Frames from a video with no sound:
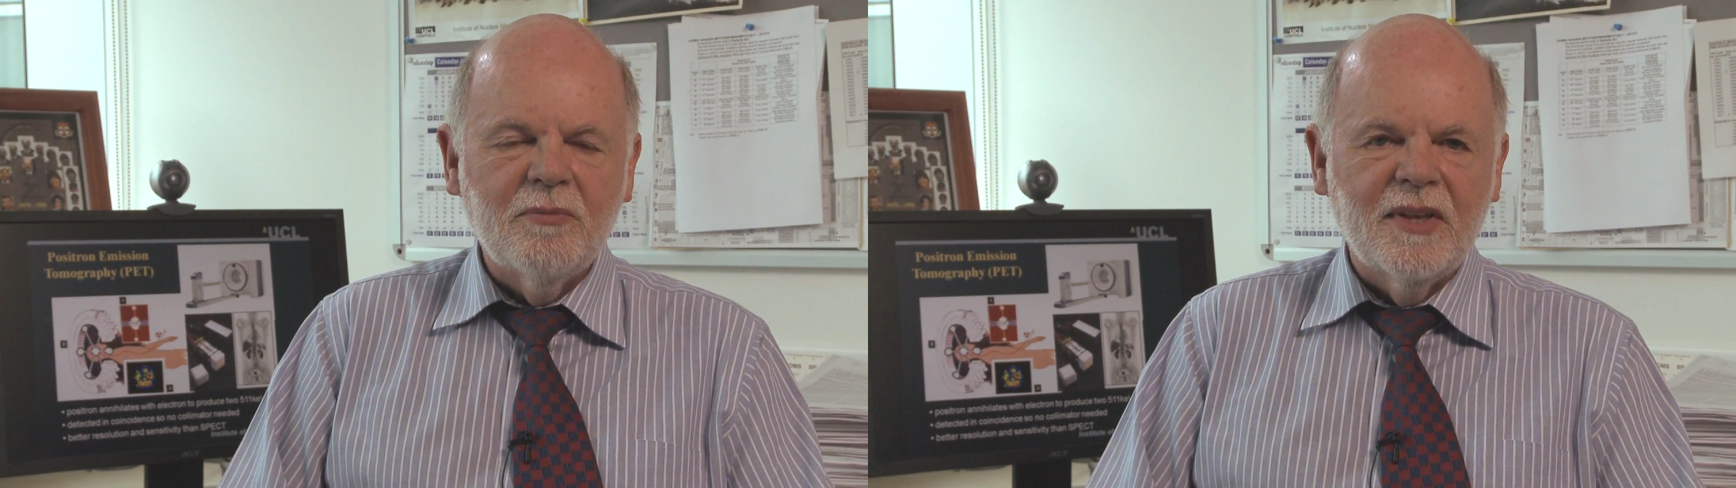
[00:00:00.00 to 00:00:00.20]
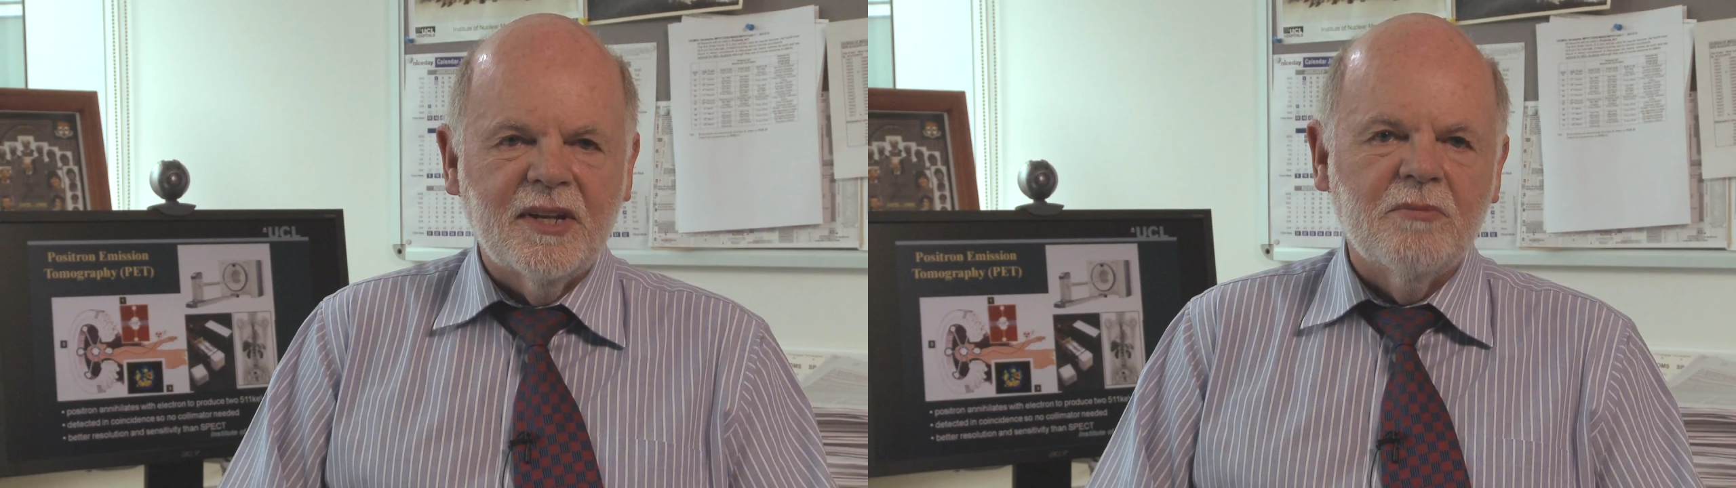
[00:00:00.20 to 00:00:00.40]

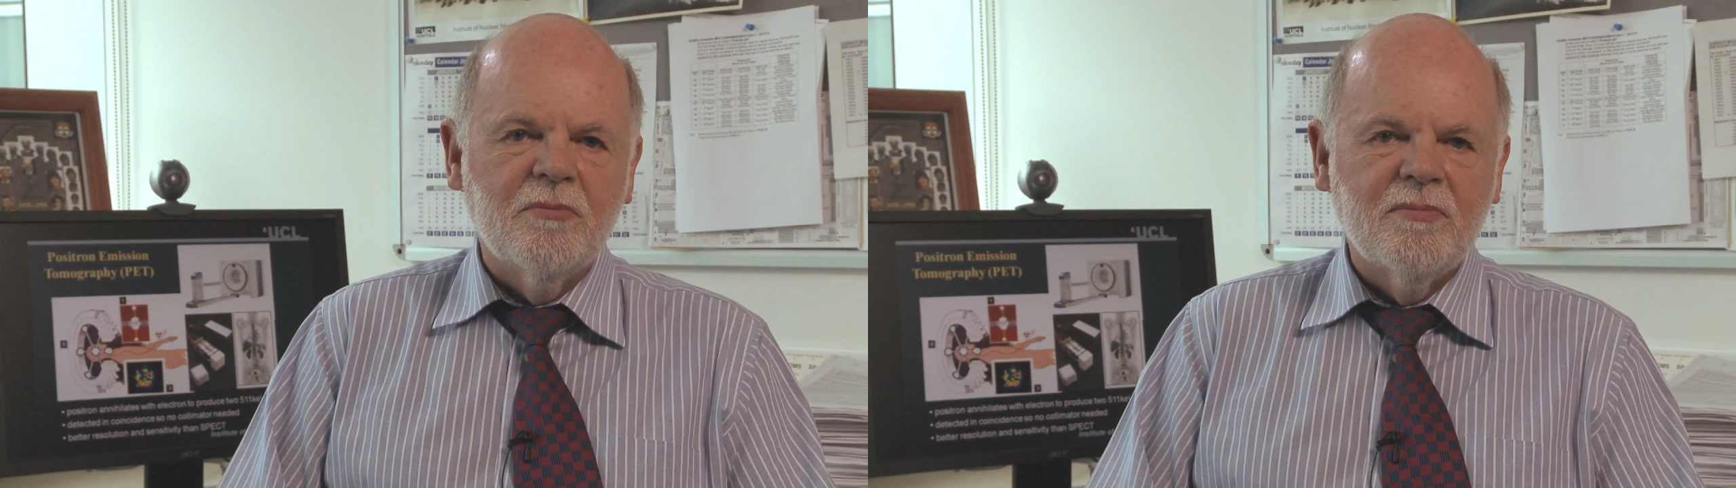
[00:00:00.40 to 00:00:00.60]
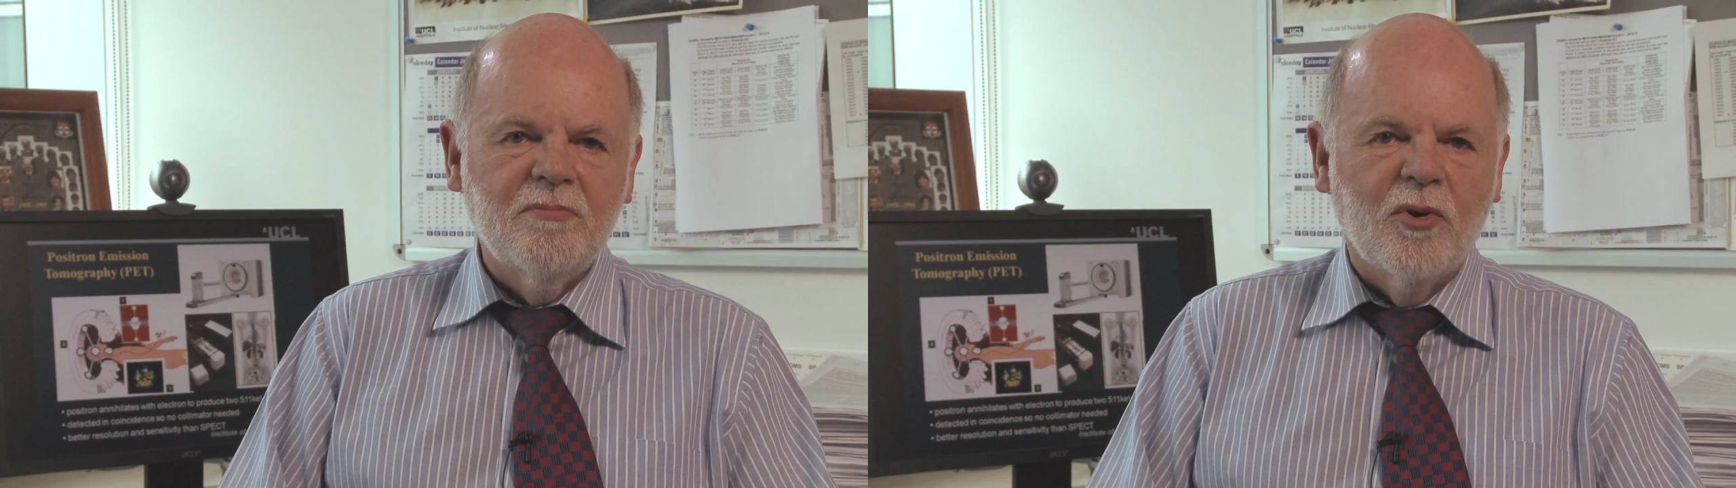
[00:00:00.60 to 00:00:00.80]
that are
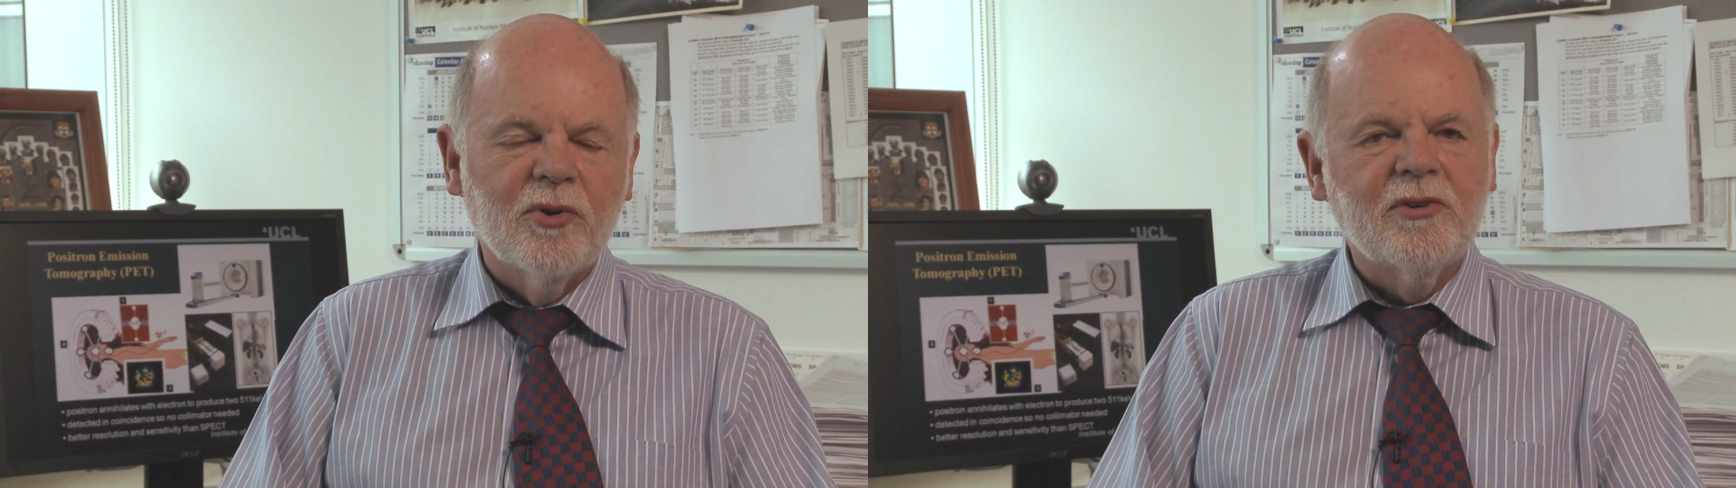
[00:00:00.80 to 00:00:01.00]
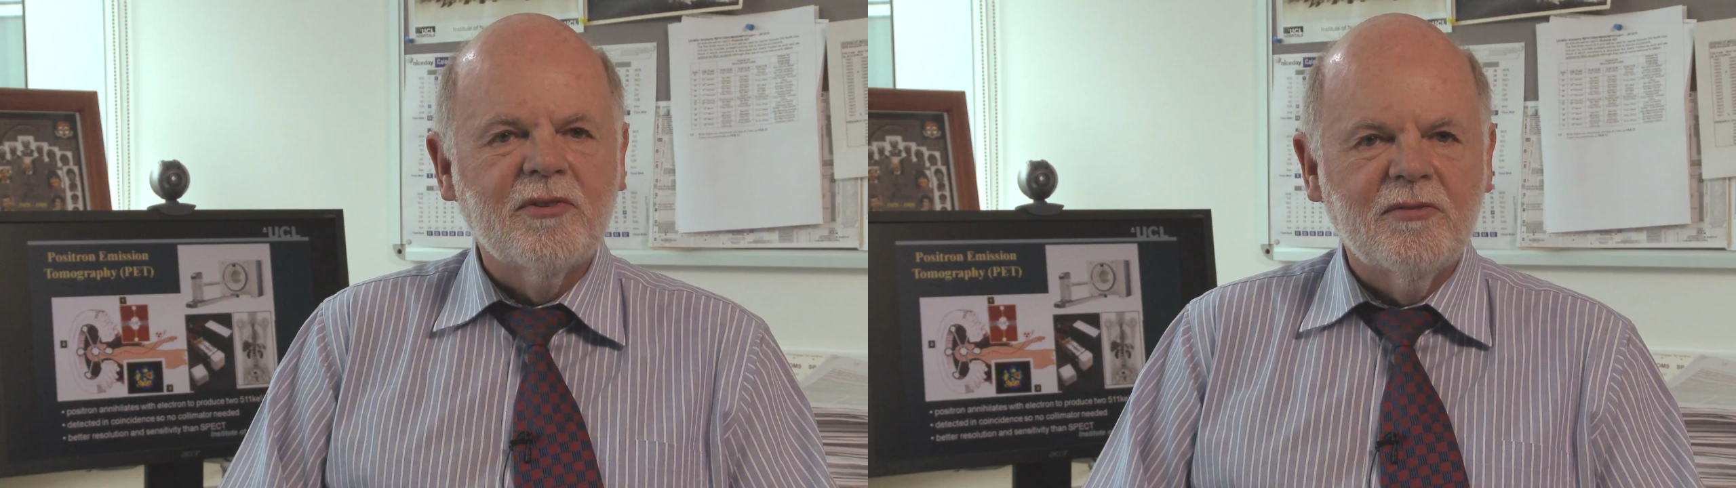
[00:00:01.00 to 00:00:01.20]
more